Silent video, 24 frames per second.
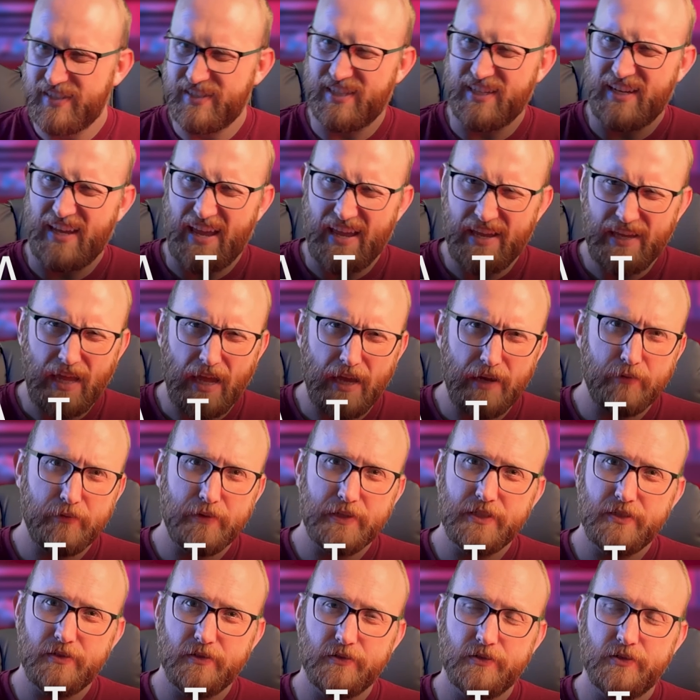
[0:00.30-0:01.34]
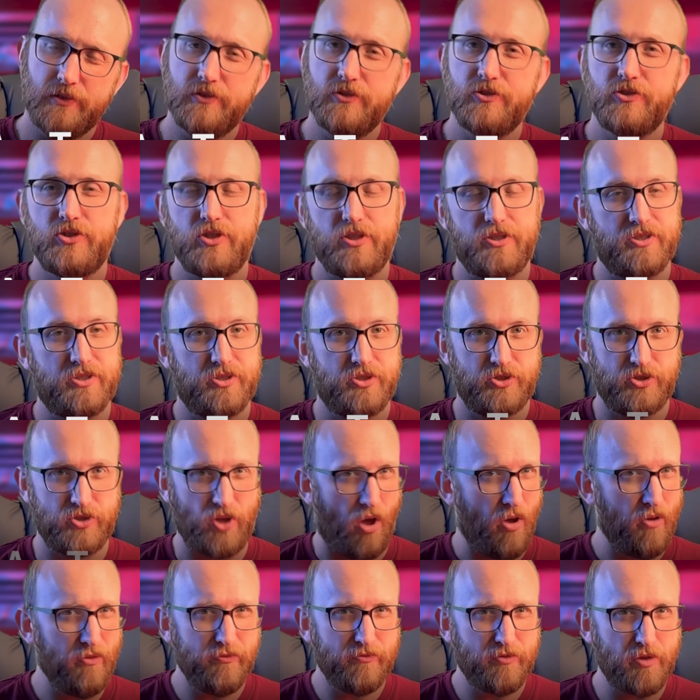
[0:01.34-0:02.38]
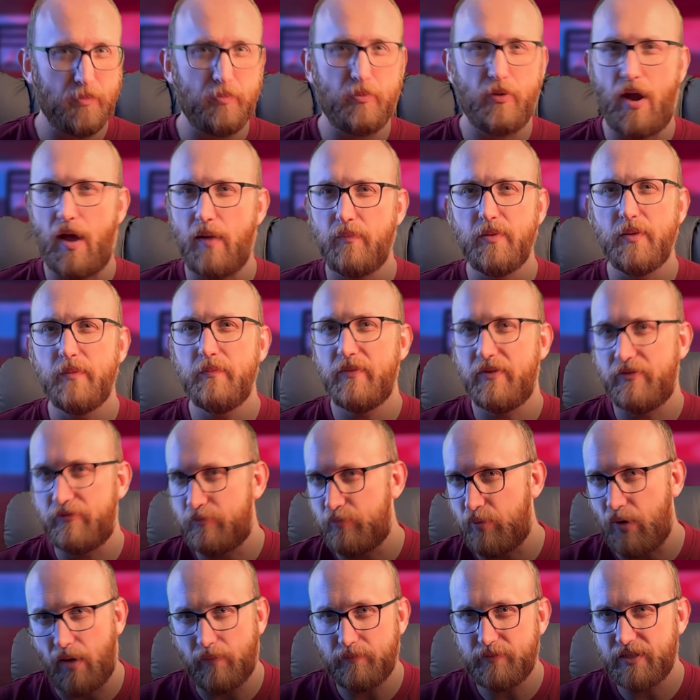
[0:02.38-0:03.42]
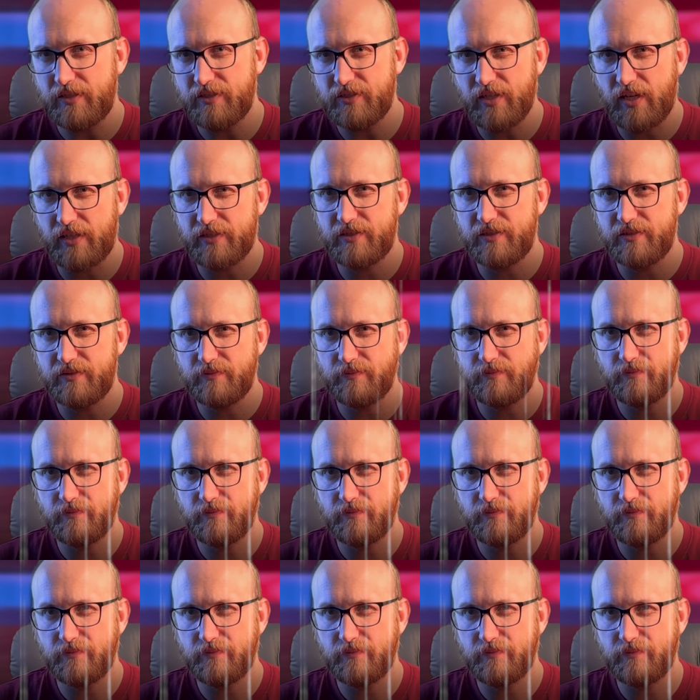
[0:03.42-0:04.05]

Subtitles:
Did AI researchers just solve the problem of prompt injection?